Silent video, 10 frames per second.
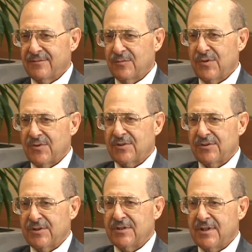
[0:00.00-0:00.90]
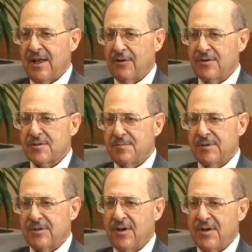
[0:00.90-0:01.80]
with gluten intolerance
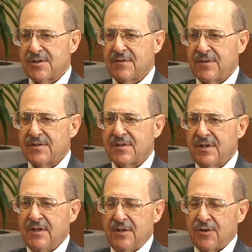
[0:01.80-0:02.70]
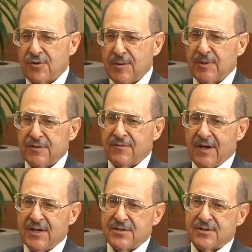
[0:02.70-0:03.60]
because of this criminal
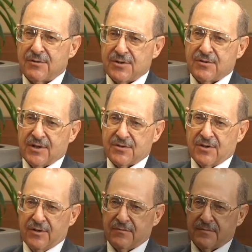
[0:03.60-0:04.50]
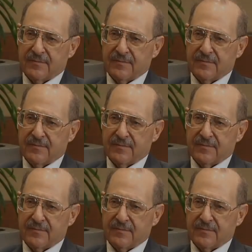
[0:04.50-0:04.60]
advice to restrict salt.